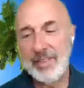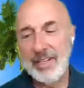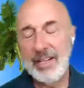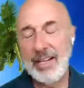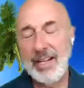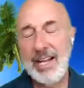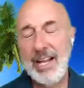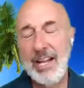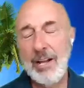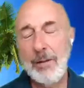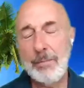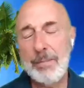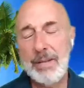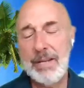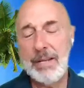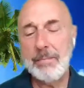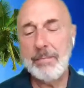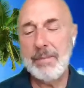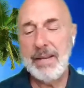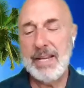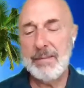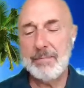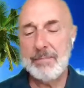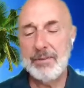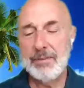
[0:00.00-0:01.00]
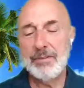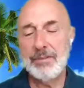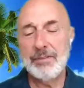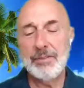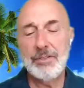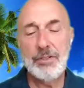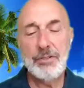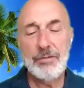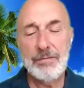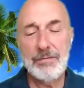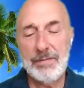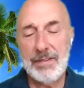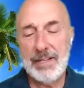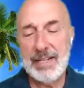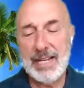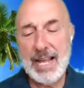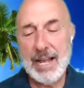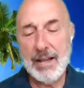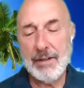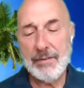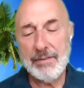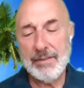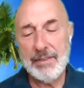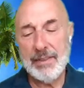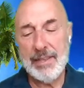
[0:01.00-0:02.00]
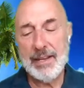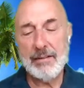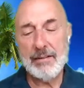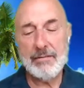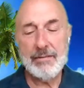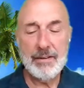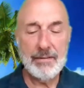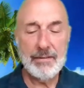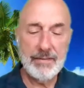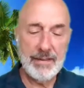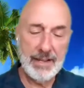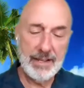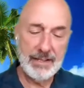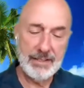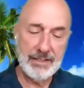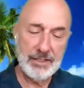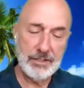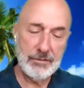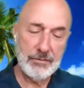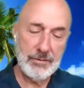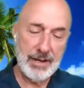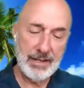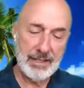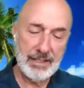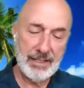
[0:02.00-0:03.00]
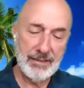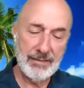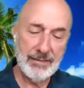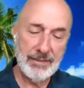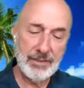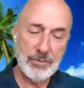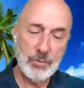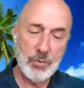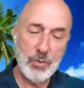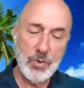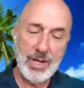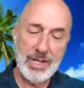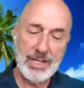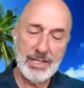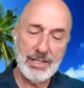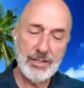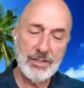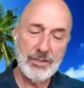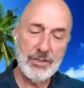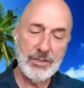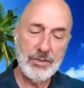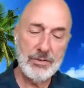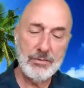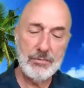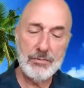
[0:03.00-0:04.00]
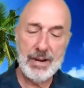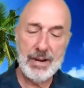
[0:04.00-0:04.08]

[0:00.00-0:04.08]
helping people to fill out their advance directives. What do you